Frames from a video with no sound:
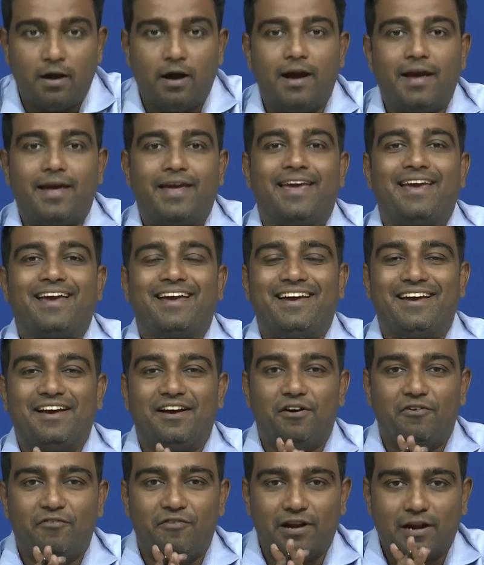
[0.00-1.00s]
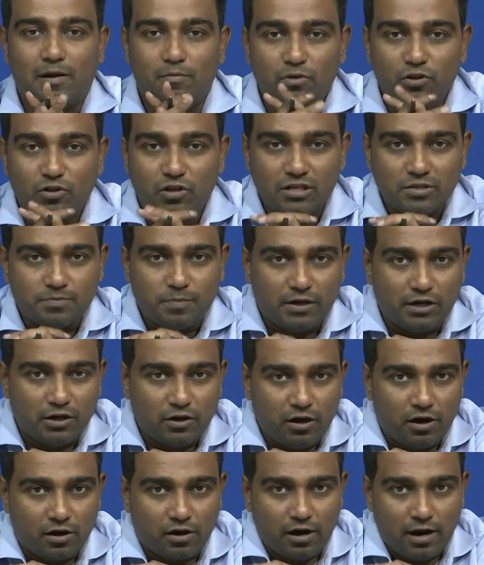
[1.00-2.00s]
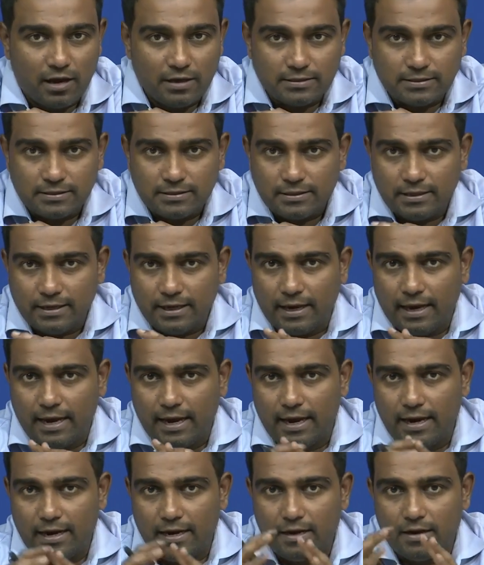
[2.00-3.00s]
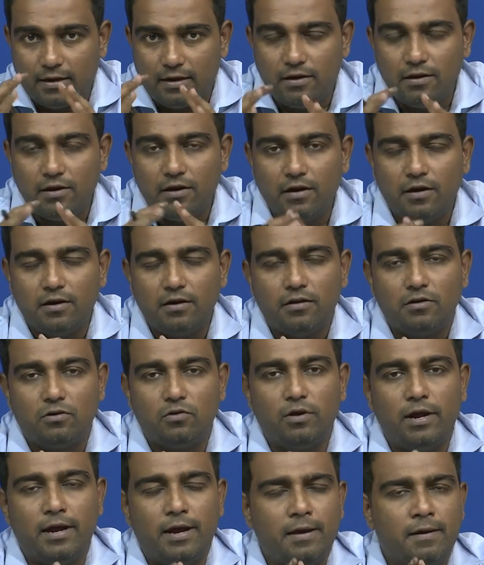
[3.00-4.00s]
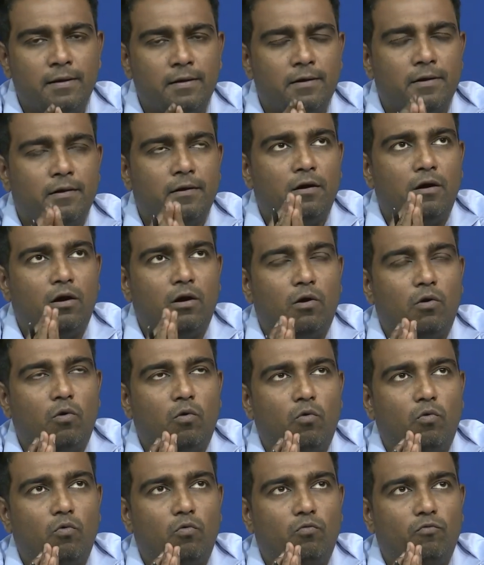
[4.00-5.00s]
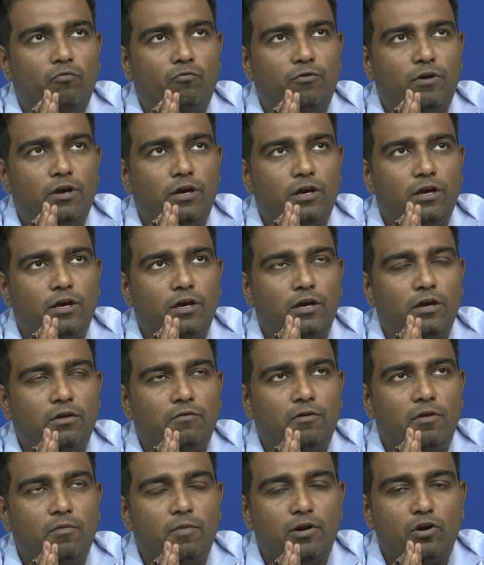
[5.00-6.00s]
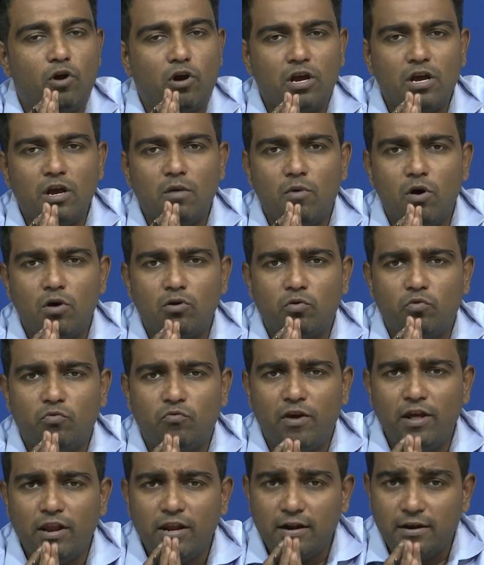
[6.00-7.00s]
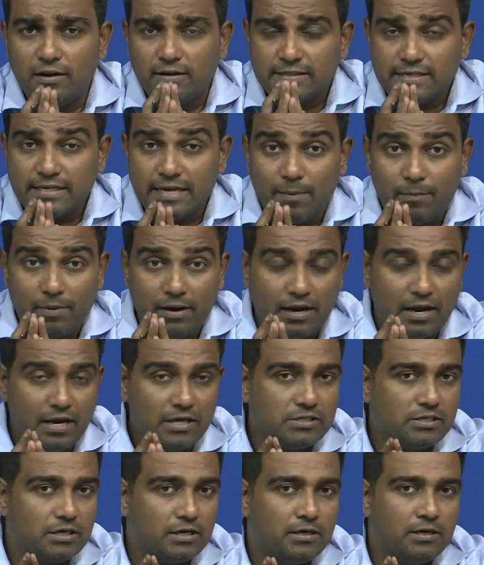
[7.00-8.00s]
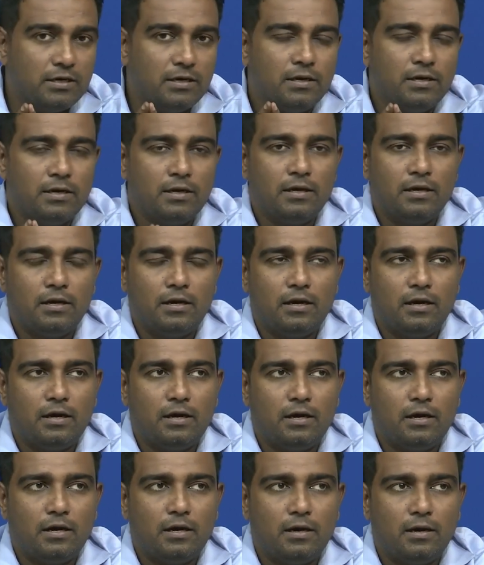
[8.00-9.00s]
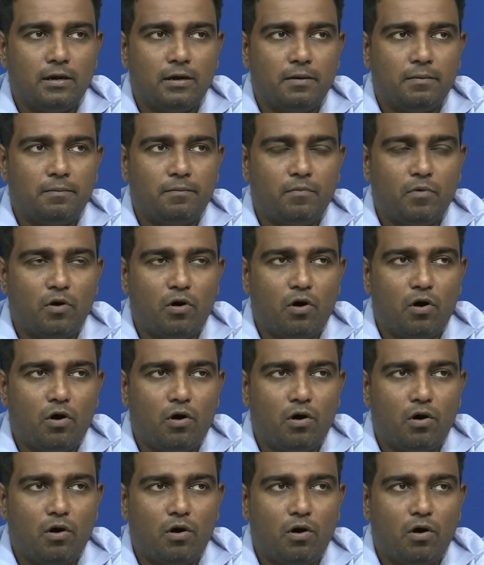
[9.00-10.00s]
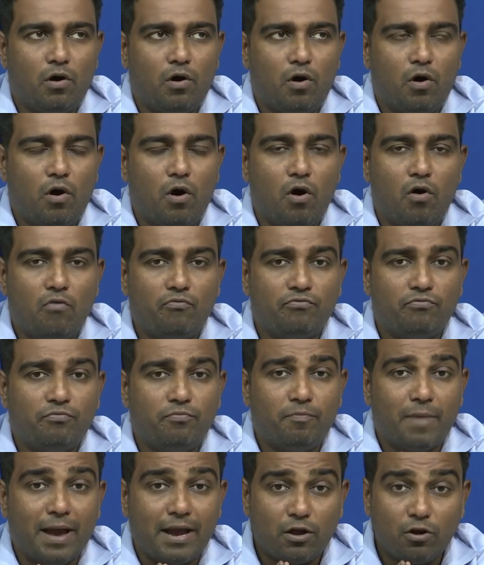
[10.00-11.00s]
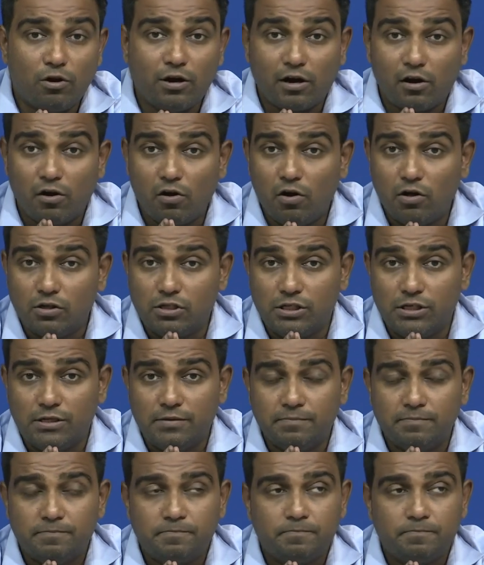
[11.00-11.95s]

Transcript: Hi, welcome to this particular class and here today we will be talking about very interesting application uh, of microtechnology